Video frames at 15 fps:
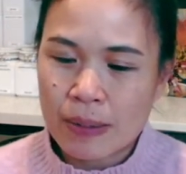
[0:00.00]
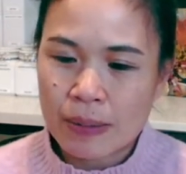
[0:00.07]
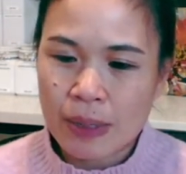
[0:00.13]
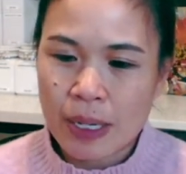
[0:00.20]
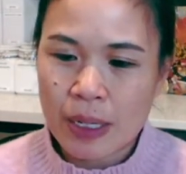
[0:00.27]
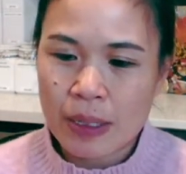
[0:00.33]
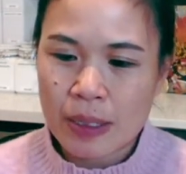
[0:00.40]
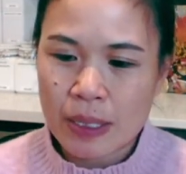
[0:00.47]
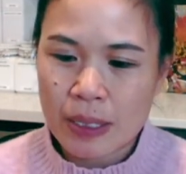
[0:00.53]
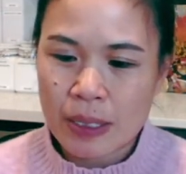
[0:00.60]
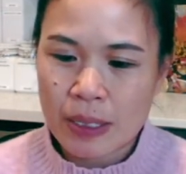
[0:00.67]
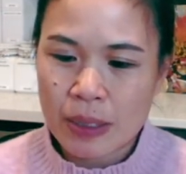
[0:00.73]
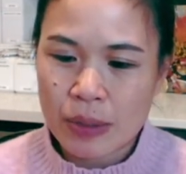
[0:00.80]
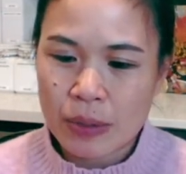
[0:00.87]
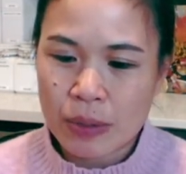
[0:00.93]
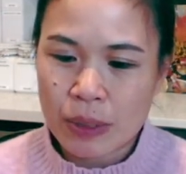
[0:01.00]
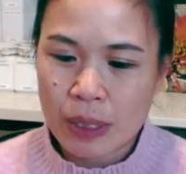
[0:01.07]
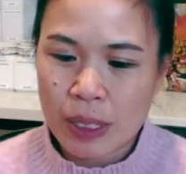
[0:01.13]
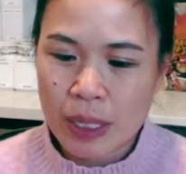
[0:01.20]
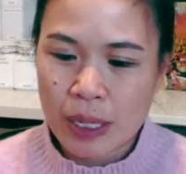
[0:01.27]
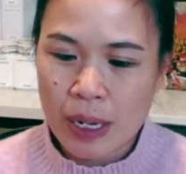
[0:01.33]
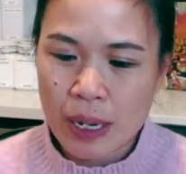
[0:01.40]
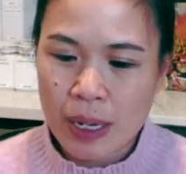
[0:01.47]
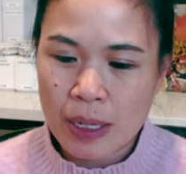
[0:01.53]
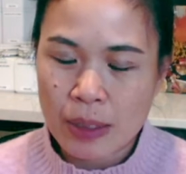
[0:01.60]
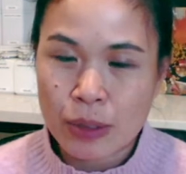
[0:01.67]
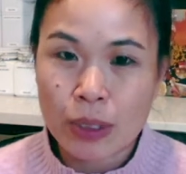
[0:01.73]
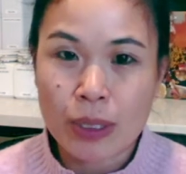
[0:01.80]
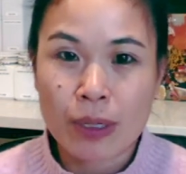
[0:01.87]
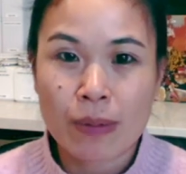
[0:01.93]
Key to Teas is really, I
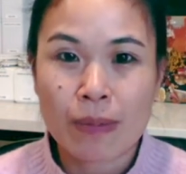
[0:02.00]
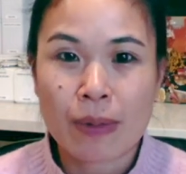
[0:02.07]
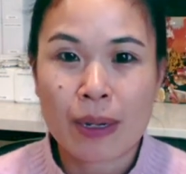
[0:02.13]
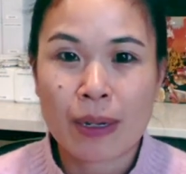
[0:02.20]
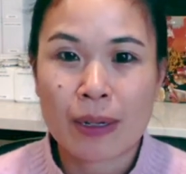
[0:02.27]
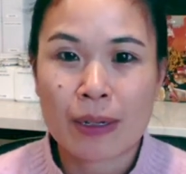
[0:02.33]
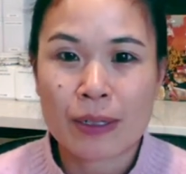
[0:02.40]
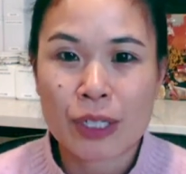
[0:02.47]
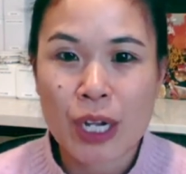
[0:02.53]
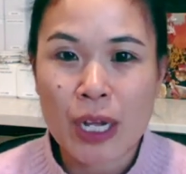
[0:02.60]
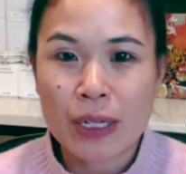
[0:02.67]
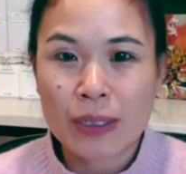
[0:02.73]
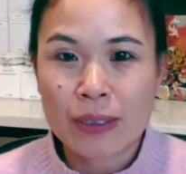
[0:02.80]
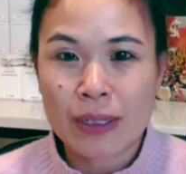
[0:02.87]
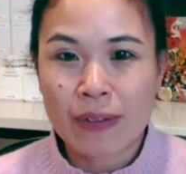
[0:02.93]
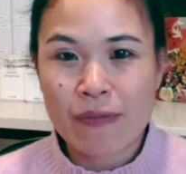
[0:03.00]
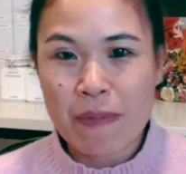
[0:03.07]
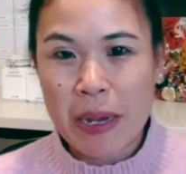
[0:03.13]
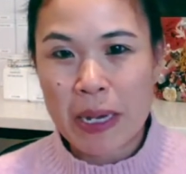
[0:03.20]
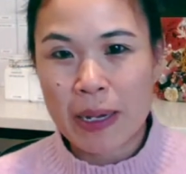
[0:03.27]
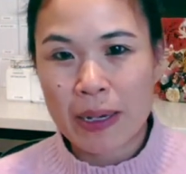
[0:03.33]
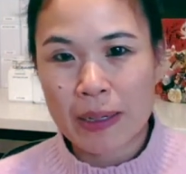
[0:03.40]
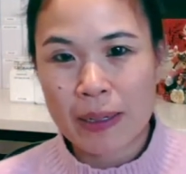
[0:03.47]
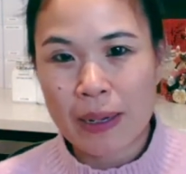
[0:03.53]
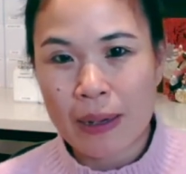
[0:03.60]
treat them like a child of mine,